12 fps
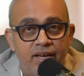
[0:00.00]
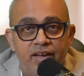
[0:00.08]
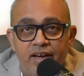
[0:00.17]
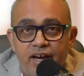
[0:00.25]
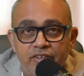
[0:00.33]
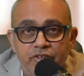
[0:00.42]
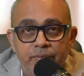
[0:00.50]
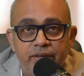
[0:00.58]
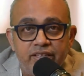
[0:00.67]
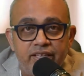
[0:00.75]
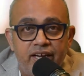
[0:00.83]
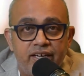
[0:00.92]

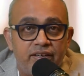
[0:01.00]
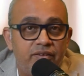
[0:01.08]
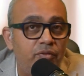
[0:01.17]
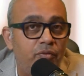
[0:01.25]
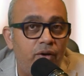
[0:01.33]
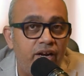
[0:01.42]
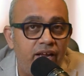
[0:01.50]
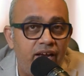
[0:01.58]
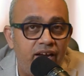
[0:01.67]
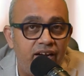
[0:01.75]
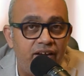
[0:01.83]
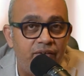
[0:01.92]
Assuming that
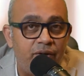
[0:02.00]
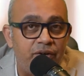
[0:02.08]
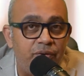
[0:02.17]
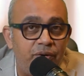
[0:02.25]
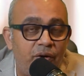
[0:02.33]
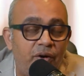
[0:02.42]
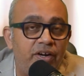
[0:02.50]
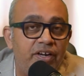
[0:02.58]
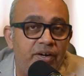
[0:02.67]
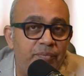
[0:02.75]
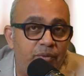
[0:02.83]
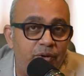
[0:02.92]
one could order
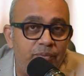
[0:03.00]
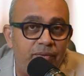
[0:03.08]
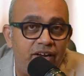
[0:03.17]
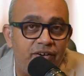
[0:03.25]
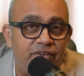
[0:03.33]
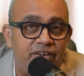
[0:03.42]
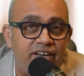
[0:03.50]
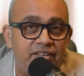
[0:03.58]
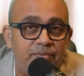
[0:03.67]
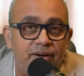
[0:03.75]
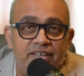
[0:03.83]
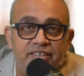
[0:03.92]
a bone marrow
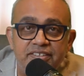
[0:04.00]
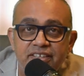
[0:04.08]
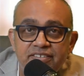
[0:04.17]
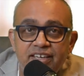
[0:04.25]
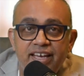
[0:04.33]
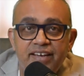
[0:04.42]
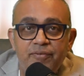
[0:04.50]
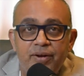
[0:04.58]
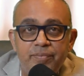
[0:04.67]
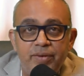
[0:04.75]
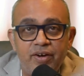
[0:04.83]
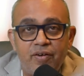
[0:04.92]
transplant just like
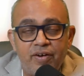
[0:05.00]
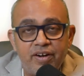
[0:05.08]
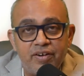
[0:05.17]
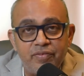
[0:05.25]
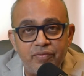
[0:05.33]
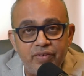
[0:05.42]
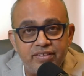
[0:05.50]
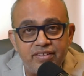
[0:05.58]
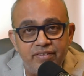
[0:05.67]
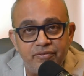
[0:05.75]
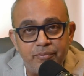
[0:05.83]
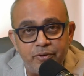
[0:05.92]
one may order a
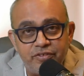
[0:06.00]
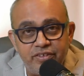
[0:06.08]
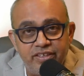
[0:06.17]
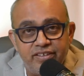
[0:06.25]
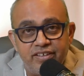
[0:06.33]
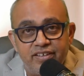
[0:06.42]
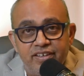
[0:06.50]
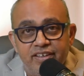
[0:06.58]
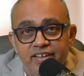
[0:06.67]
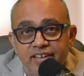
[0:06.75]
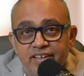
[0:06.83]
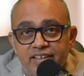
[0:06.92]
facelift procedure,
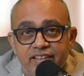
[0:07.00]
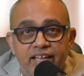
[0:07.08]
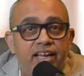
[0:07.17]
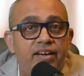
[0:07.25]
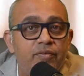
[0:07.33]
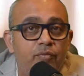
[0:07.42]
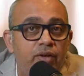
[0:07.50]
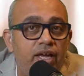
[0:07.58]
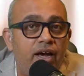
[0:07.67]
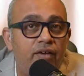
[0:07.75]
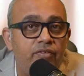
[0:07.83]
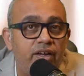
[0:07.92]
then we
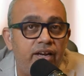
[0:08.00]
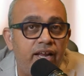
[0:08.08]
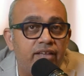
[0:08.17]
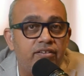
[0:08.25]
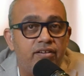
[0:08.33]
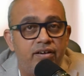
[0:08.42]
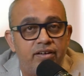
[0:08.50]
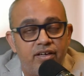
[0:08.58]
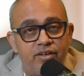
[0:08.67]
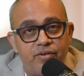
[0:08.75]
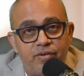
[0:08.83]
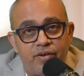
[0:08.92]
have the next hurdle
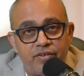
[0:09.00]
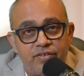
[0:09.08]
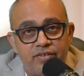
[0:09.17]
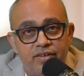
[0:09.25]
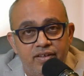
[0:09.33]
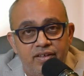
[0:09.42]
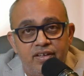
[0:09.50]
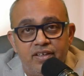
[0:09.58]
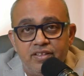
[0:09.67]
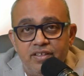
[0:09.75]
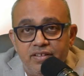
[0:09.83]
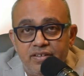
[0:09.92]
to cross.
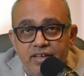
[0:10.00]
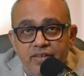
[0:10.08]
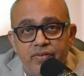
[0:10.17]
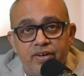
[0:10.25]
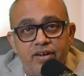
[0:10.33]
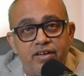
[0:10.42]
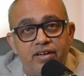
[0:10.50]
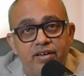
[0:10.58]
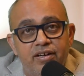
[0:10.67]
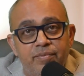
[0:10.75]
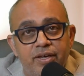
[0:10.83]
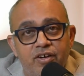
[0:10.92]
This is a difficult
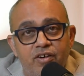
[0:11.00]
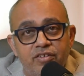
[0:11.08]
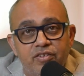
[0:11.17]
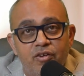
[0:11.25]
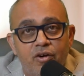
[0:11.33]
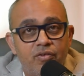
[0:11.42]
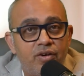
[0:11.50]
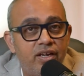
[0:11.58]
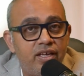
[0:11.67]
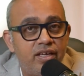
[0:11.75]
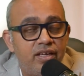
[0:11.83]
hurdle because not only